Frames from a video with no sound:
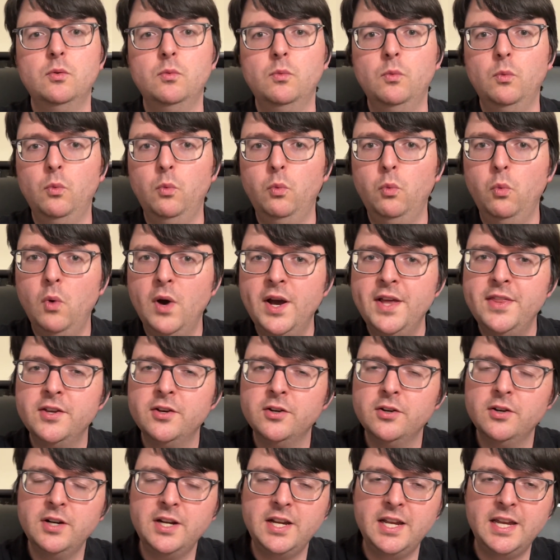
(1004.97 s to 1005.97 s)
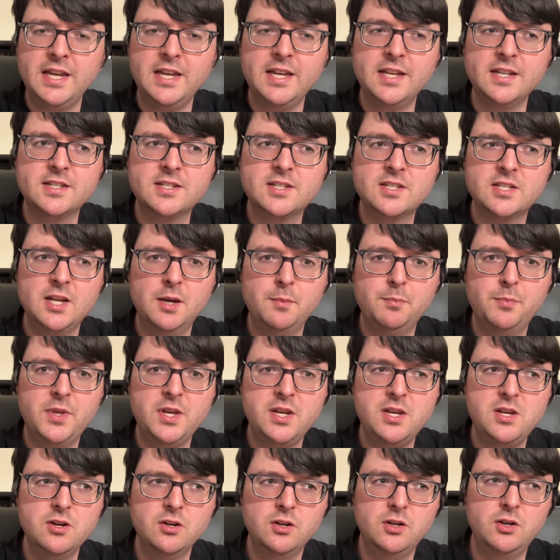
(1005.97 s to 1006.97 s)
Whether it's
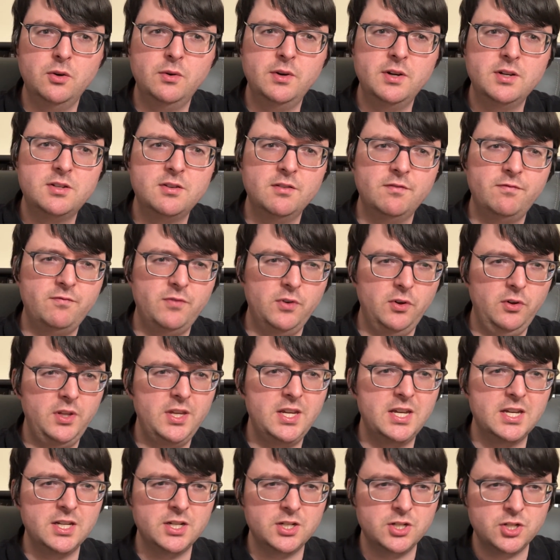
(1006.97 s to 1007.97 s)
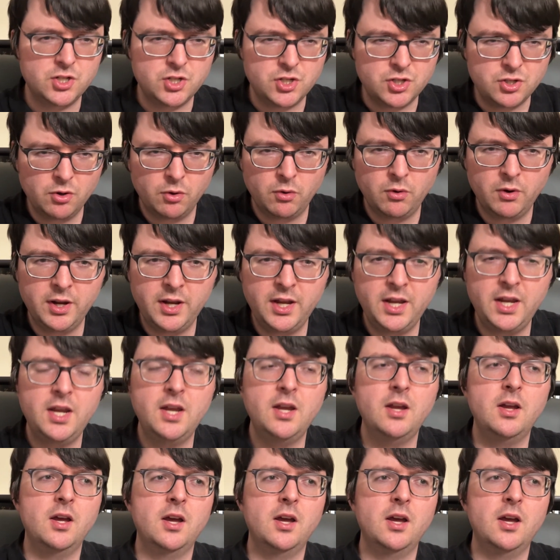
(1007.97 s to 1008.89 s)
something you're going to fully enjoy